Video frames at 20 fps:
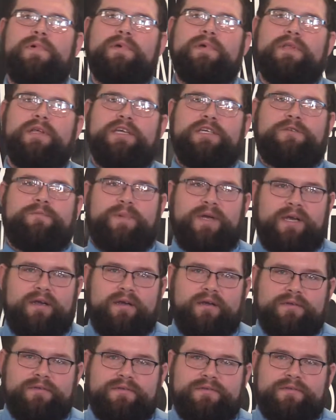These
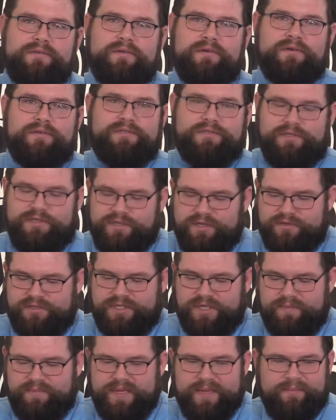spirits are
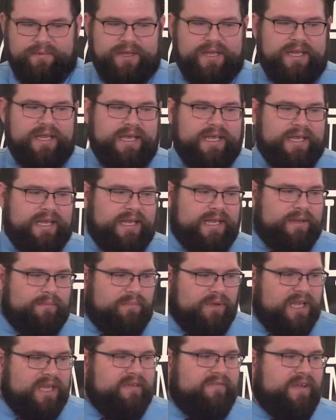seducing people into
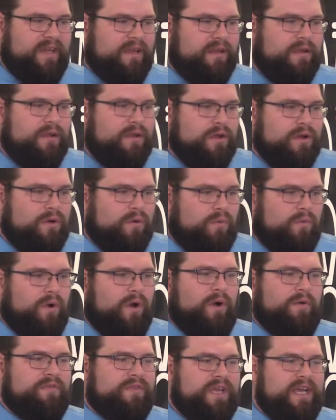believing
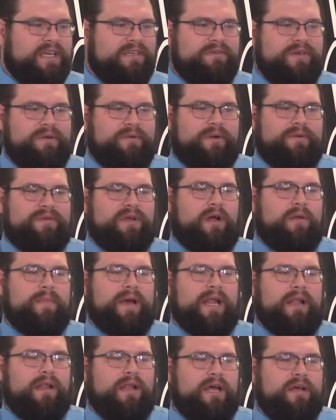wrong things. We were talking
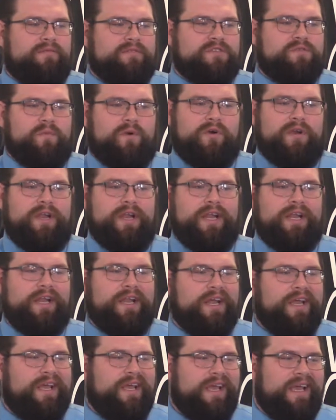about love this morning,
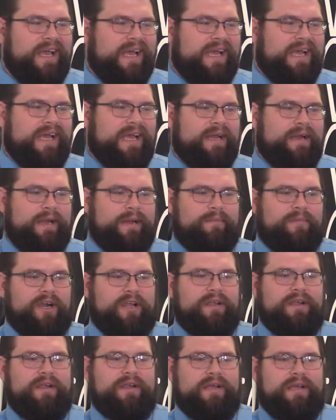and and, and,
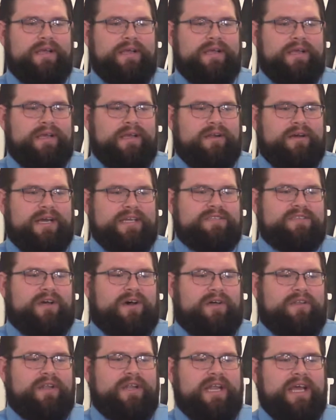brother, you know, that's
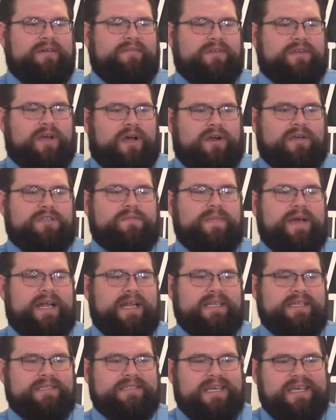all the devil talks
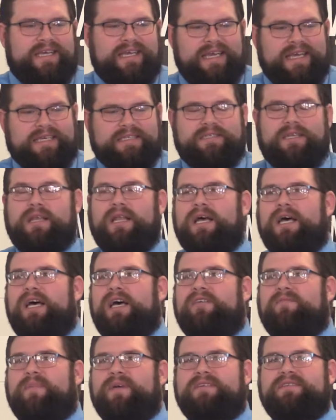about is, is
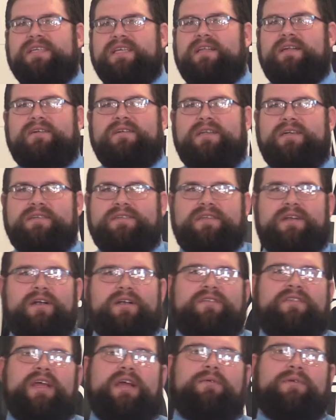love. But see, there, there's
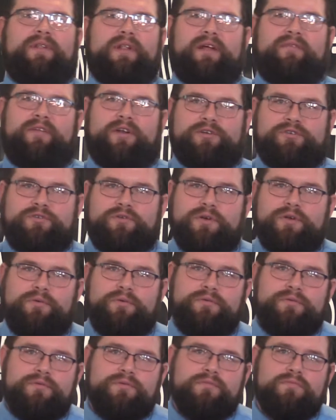another thing with love, there's
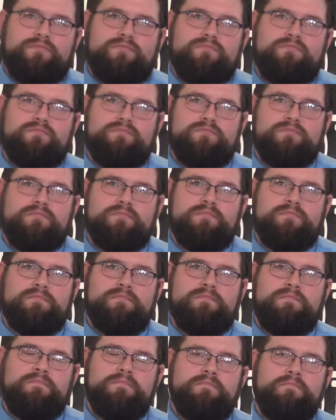truth.
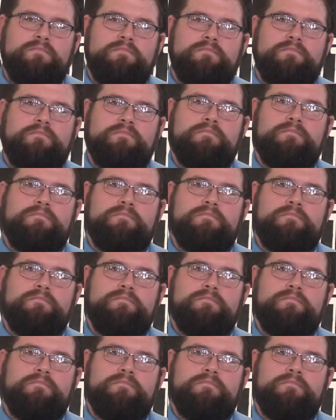Amen.